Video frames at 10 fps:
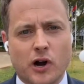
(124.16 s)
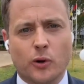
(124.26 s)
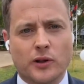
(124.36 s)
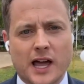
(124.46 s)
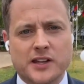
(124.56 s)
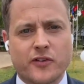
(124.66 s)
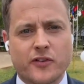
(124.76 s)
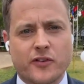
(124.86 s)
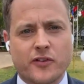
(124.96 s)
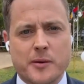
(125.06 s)
role as
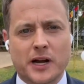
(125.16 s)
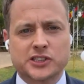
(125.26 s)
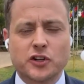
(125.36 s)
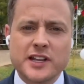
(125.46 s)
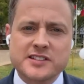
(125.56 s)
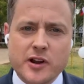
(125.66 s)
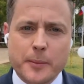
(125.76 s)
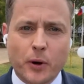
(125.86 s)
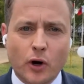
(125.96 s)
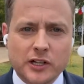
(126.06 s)
very much not
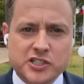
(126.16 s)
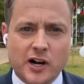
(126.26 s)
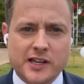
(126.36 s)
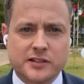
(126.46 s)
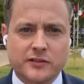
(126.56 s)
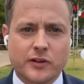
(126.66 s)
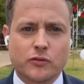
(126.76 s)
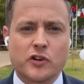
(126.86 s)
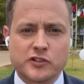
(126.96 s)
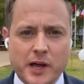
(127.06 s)
necessarily apologising for the
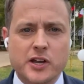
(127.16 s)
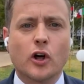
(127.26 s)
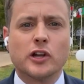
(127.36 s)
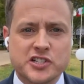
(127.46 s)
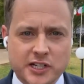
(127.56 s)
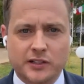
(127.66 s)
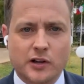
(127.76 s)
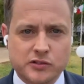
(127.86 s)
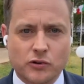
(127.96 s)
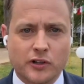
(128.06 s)
wrongs, but acknowledging
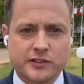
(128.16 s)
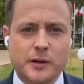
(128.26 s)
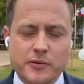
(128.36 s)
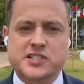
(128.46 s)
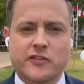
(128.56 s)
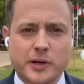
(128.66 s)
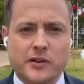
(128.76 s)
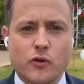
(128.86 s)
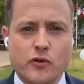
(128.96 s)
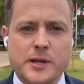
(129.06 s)
those wrongs. And the British government have